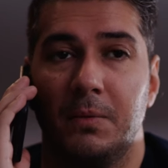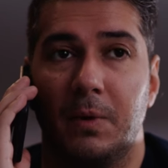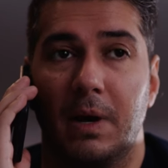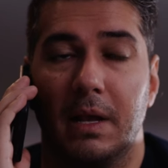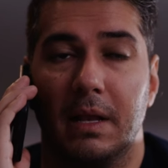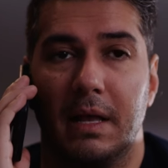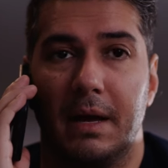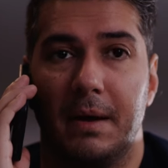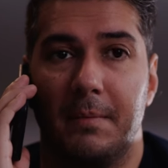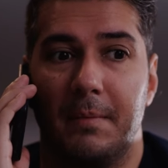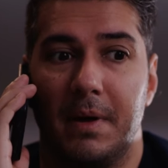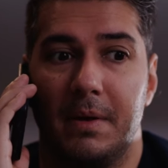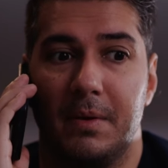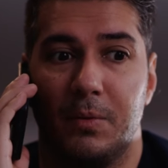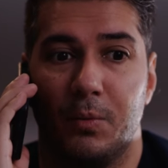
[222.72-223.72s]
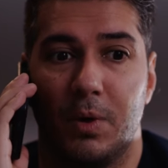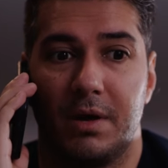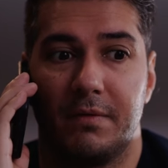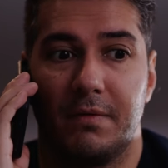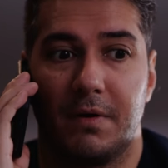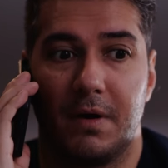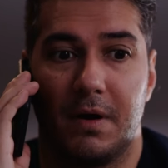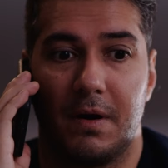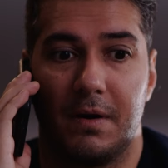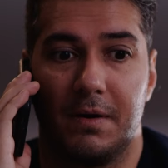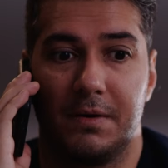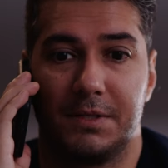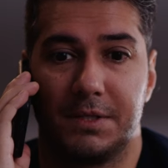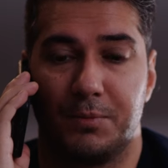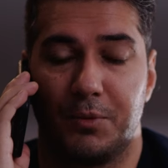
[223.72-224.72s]
Well, one of
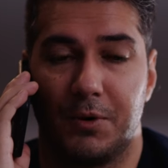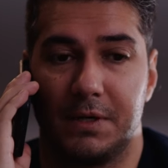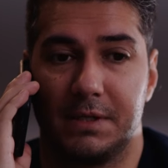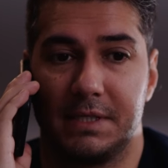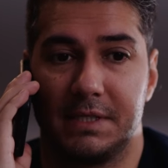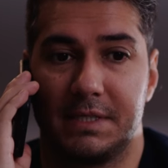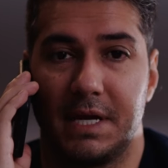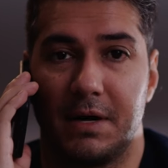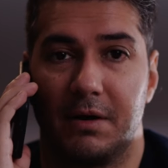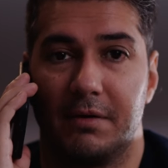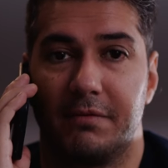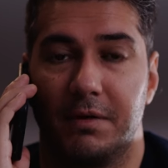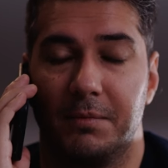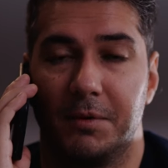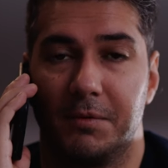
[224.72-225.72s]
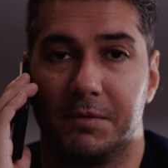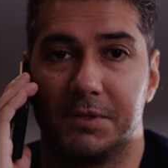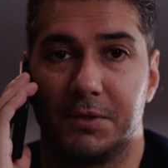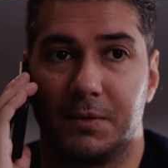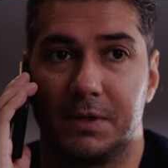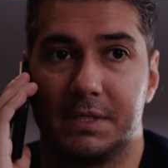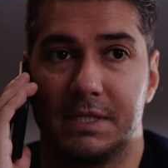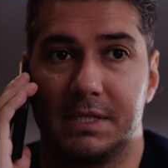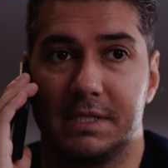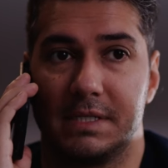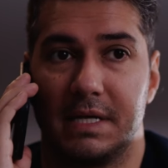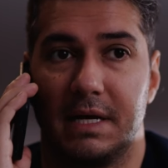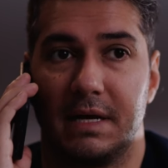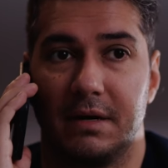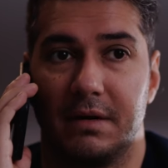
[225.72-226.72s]
our supporters is Terra Firma
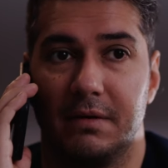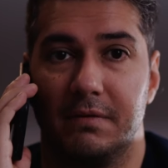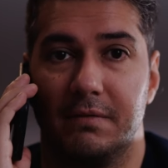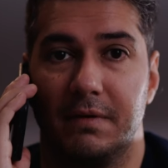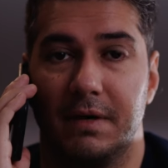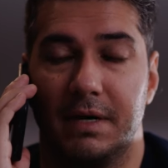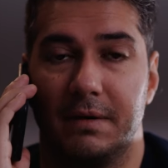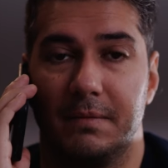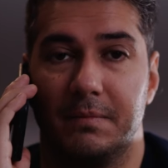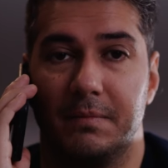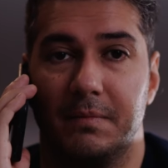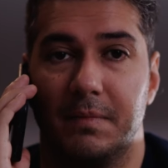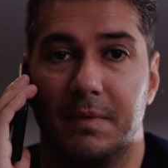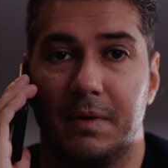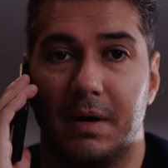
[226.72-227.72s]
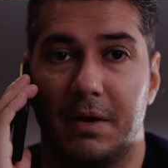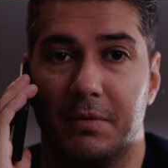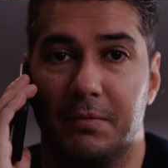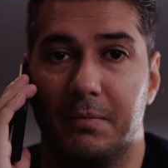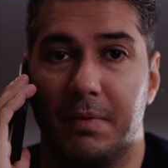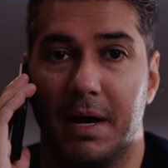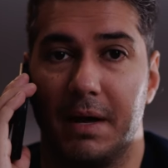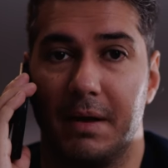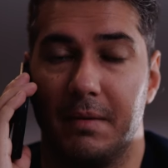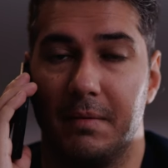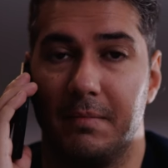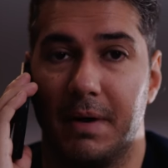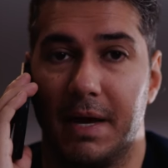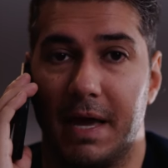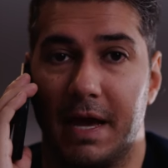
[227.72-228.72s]
Resources out of
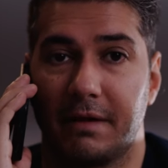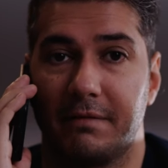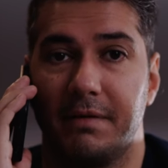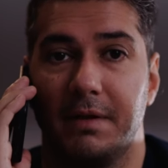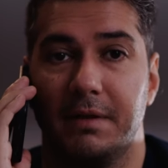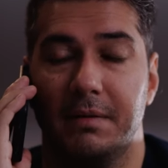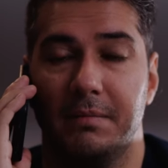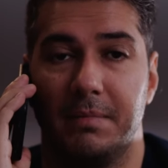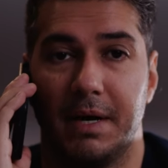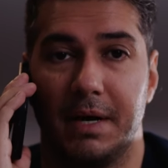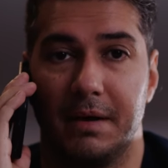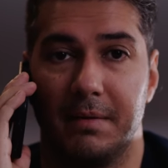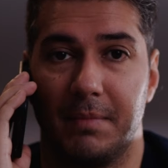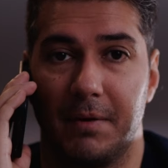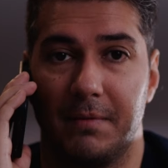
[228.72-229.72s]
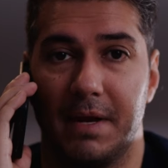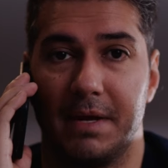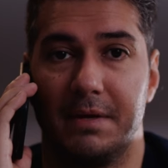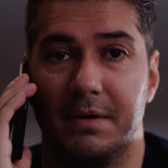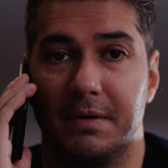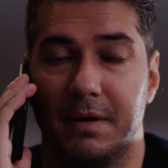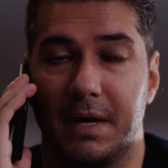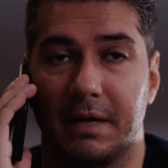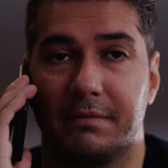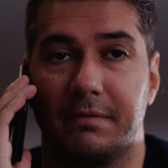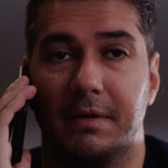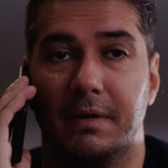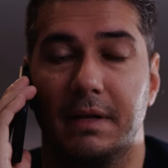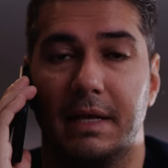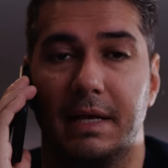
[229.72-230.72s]
Eckville, by Red Deer in
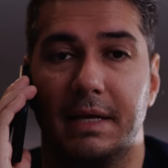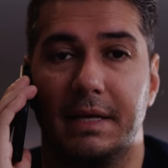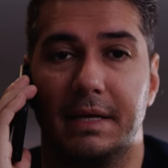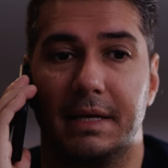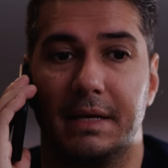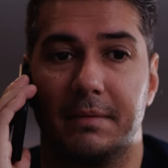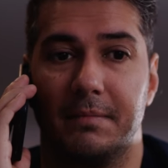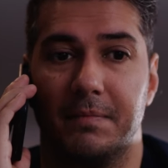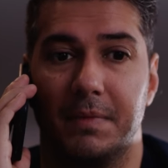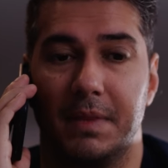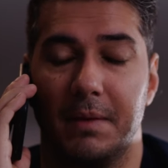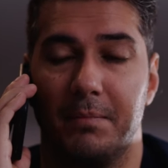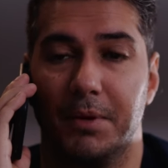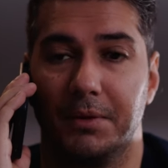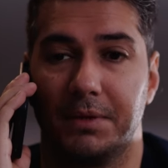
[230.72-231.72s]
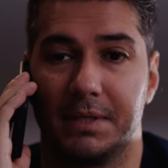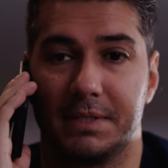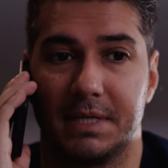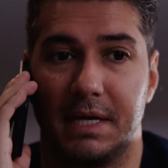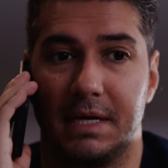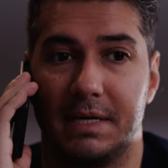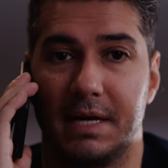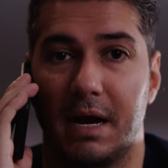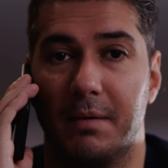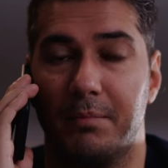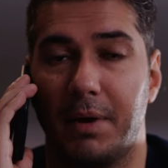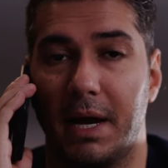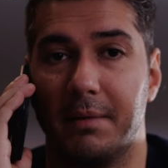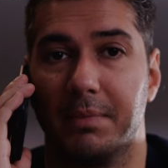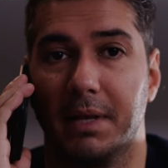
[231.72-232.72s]
Eckville, and they built us an entire
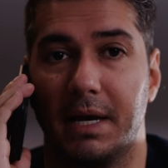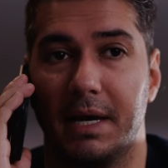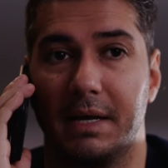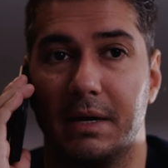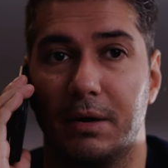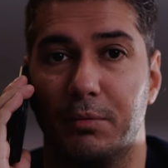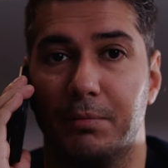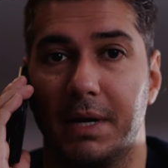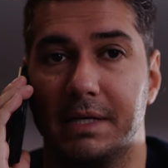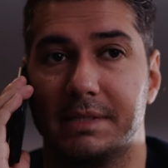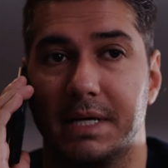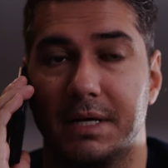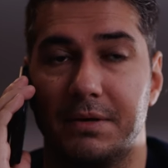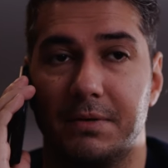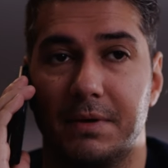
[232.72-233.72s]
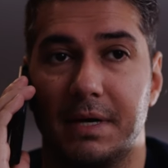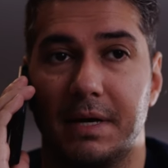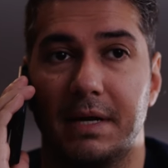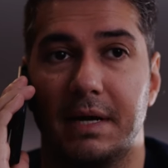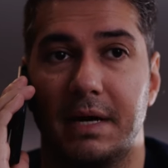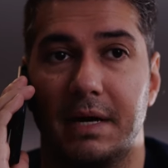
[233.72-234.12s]
pipeline out by Sundry,